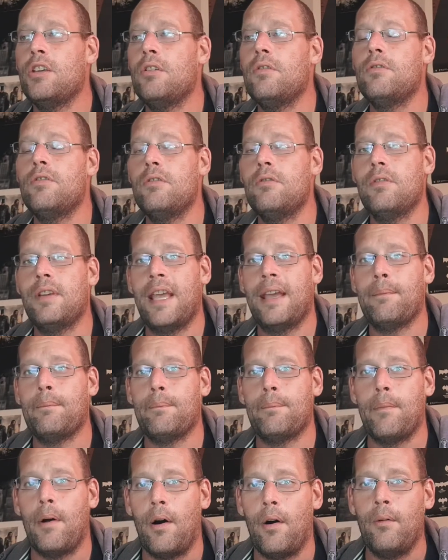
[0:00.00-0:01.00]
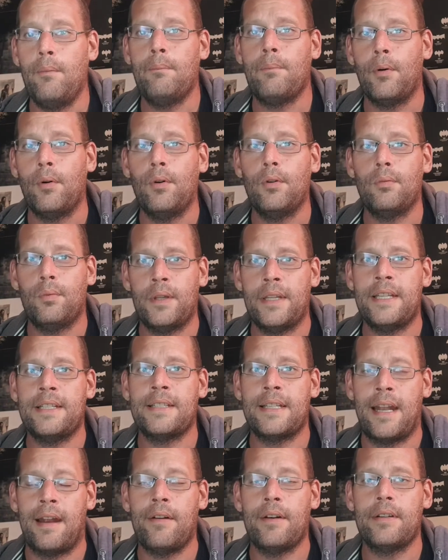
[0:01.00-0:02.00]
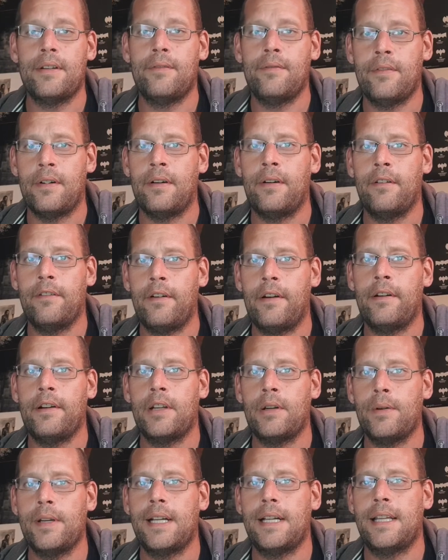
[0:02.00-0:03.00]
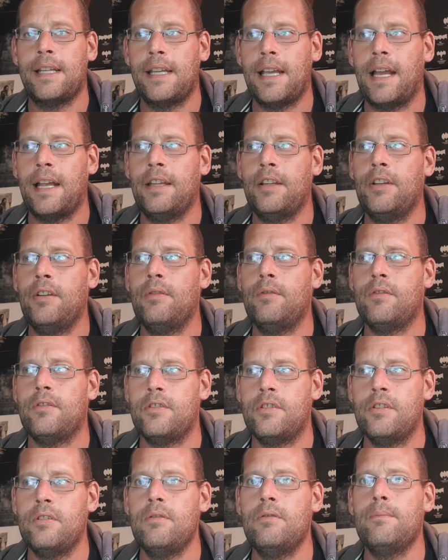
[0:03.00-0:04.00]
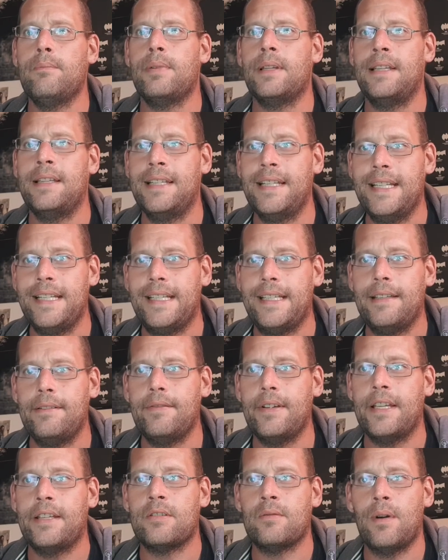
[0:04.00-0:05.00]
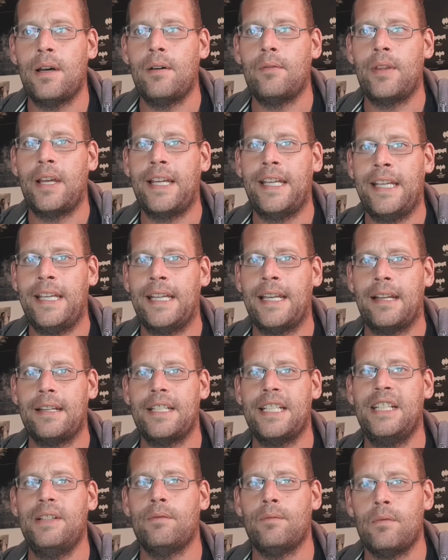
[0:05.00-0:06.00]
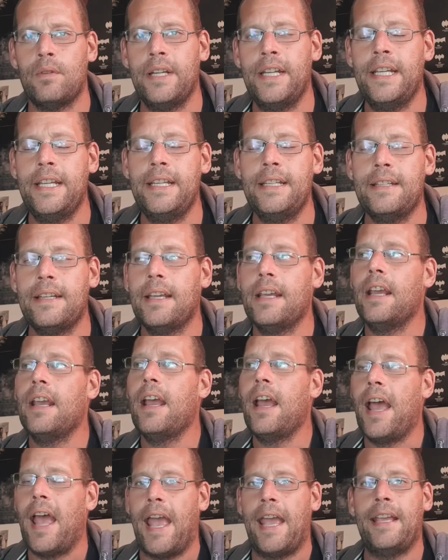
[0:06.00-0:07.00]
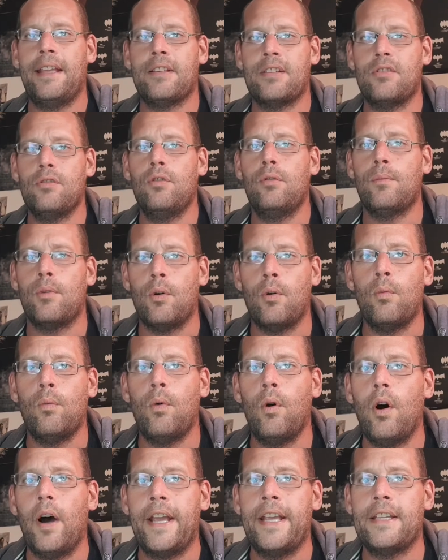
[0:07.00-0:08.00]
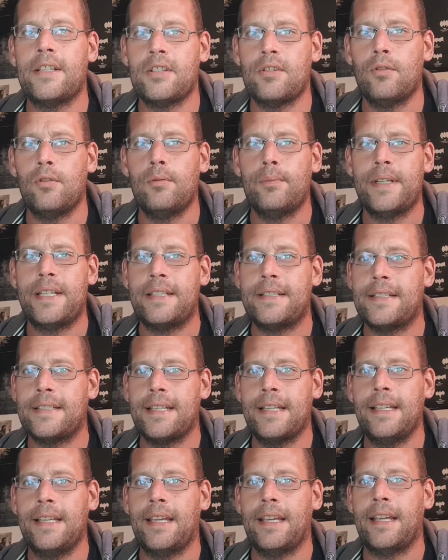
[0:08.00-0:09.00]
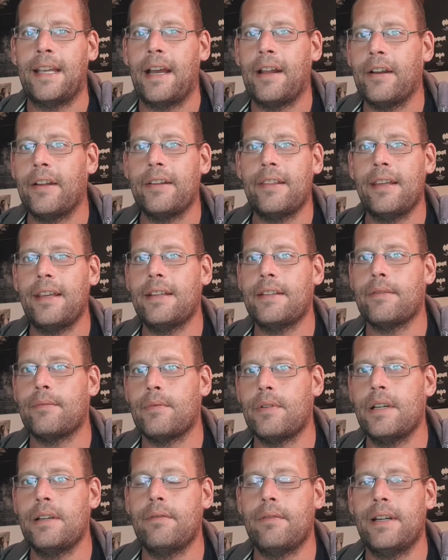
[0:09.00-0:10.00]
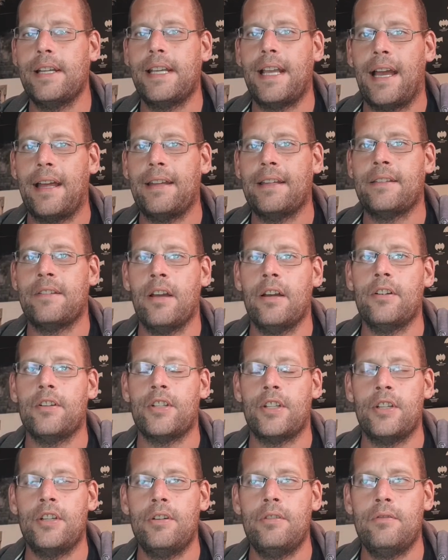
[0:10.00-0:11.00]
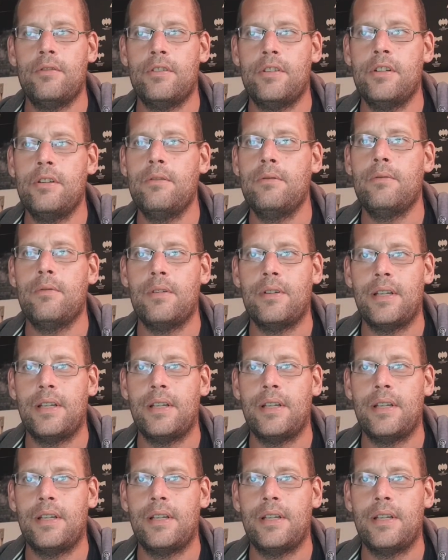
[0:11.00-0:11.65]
you do get on board with his character very, very quickly, and you do believe as well that he can actually read a storm or what a storm is thinking. And I think it's a really, really added touch, and you do